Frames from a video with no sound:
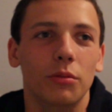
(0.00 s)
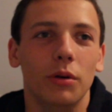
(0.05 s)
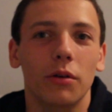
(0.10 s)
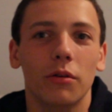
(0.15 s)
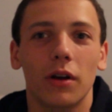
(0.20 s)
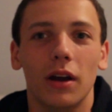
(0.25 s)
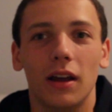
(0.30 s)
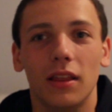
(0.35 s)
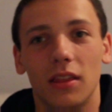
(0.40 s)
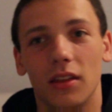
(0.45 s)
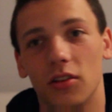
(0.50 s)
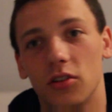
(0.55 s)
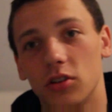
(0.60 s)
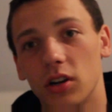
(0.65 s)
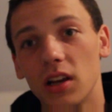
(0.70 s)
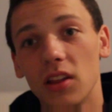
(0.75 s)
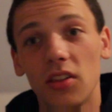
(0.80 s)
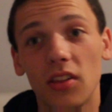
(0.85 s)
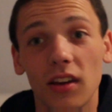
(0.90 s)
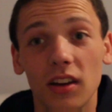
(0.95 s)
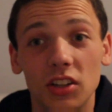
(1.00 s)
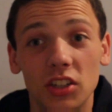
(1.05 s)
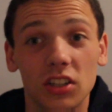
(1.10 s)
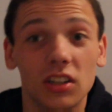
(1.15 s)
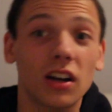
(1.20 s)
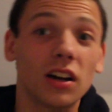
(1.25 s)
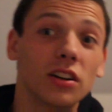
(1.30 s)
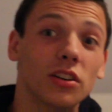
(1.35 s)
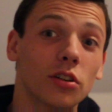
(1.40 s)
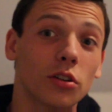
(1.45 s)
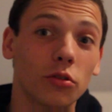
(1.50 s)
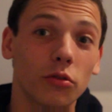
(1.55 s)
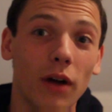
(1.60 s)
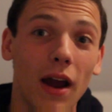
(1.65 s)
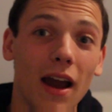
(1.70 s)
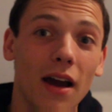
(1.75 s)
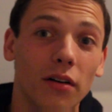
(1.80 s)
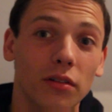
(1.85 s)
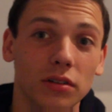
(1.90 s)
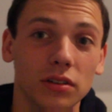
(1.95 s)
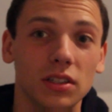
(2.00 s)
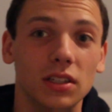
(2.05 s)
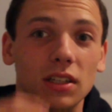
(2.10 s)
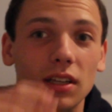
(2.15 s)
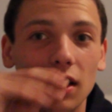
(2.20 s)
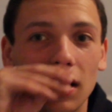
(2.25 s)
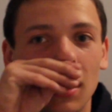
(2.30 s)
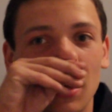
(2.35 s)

we were at this train station underground,